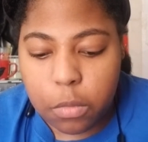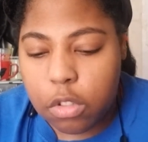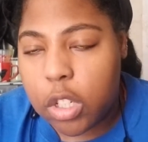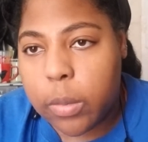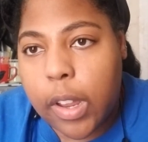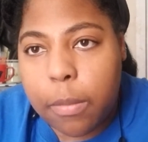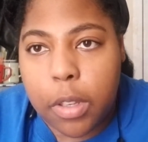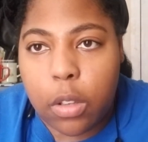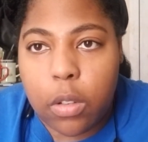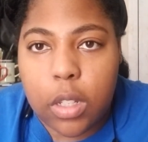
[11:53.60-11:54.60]
Just what I've
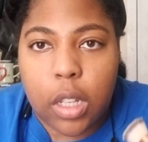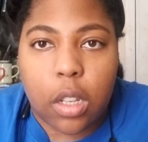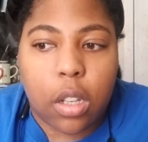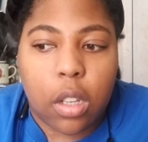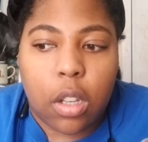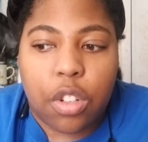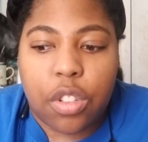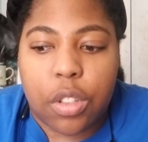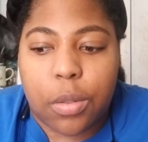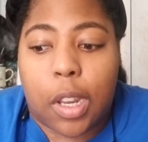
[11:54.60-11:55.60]
been using,
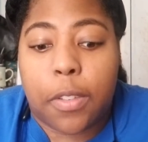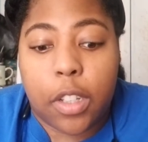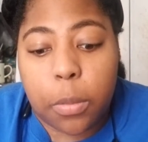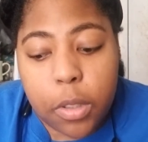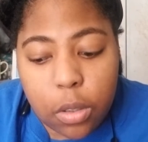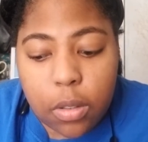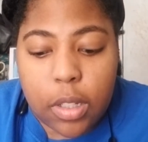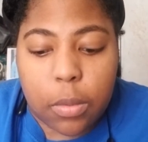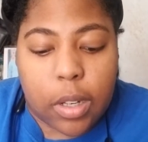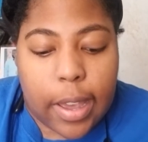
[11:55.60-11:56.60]
just what I've still been
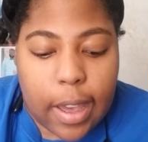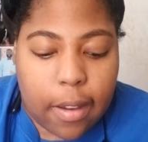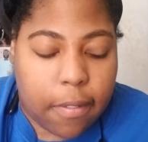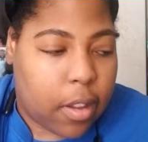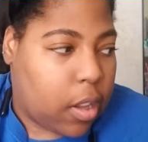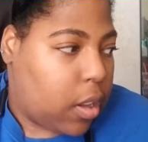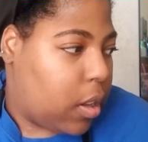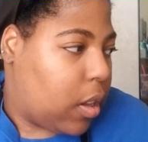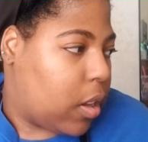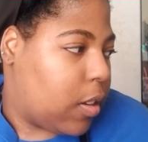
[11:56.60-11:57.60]
using, what I have.
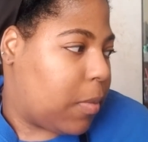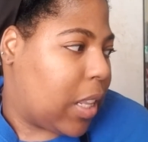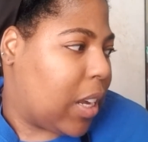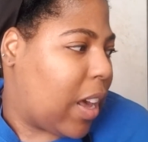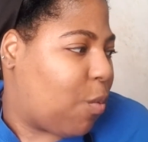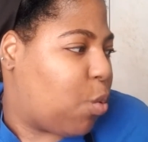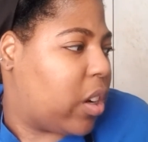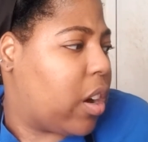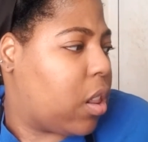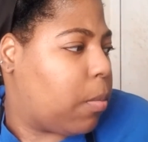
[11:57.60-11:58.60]
I think I have one
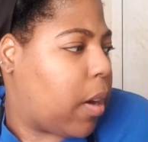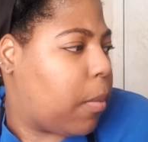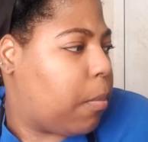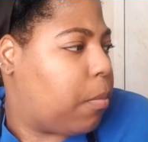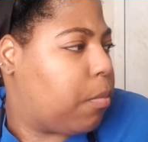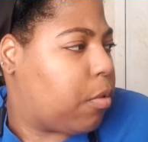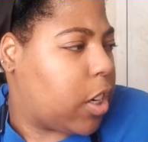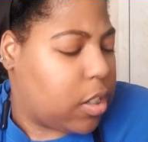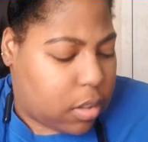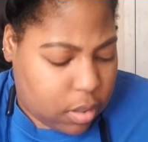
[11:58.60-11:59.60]
ColourPop brush.